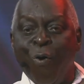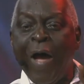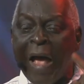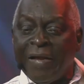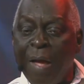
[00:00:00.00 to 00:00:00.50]

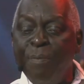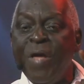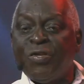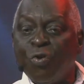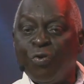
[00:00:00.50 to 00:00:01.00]
measles
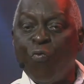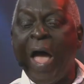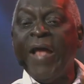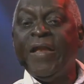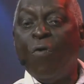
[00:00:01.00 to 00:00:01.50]
while
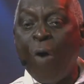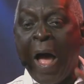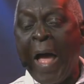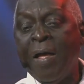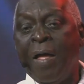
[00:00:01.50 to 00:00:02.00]

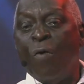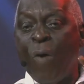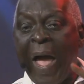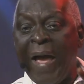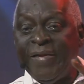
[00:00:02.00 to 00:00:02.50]

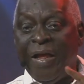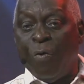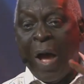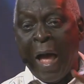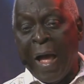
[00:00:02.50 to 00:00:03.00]

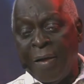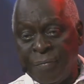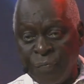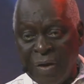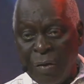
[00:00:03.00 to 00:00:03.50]

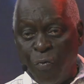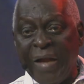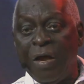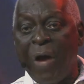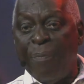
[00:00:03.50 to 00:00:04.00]
they were
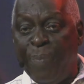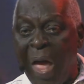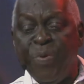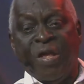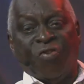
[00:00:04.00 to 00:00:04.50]
babies.
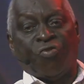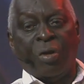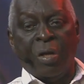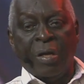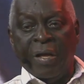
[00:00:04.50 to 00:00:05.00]

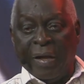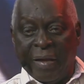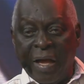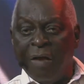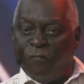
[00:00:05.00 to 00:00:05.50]
Again,
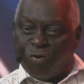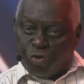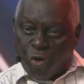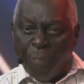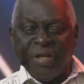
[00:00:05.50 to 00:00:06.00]
something
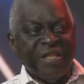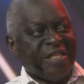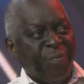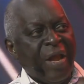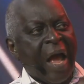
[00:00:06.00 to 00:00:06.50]
similar
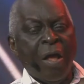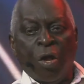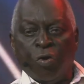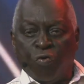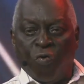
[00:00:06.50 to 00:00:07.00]
to what
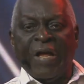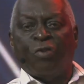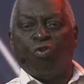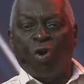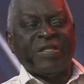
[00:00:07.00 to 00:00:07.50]
I told us
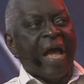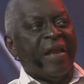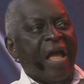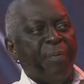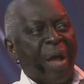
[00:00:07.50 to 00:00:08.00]
earlier in my
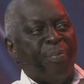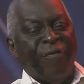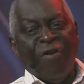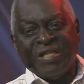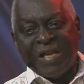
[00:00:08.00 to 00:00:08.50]
previous
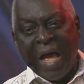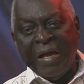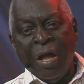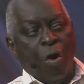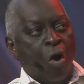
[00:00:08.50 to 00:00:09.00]
slide on
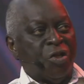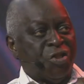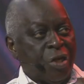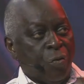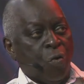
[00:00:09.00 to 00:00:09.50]

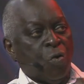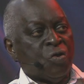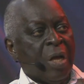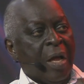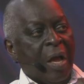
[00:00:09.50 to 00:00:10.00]
shingles,
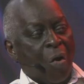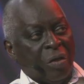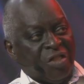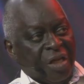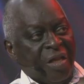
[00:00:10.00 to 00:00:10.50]
on
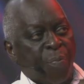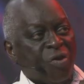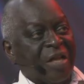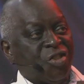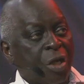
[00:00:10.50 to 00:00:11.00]
chickenpox and
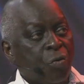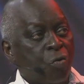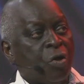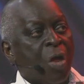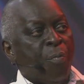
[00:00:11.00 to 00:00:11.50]
shingles.
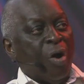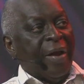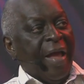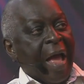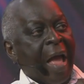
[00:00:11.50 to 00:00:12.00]
But here,
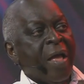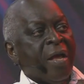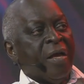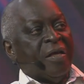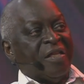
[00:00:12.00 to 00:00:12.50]

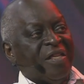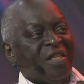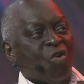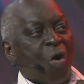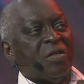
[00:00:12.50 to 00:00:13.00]
this
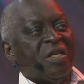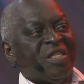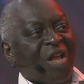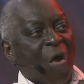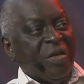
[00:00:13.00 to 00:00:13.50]

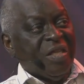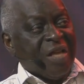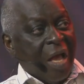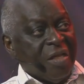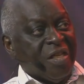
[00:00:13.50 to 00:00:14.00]
case is
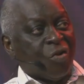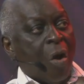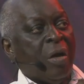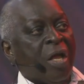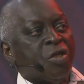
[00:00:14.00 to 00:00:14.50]
called
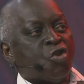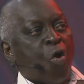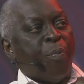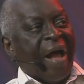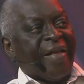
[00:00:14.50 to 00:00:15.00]
subacute